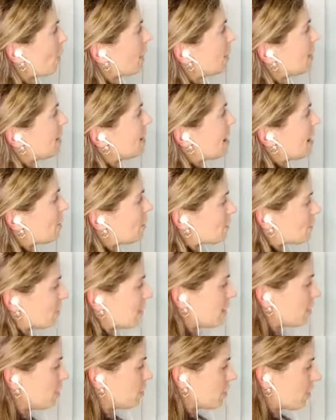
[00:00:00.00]
now
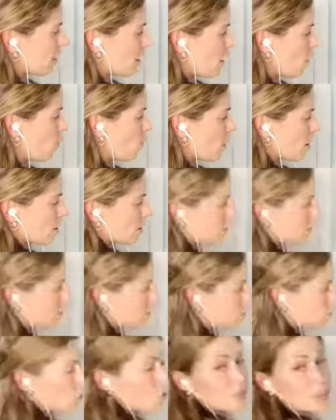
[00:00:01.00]
that you're aware
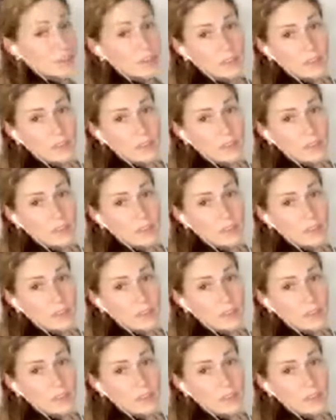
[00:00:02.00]
of all the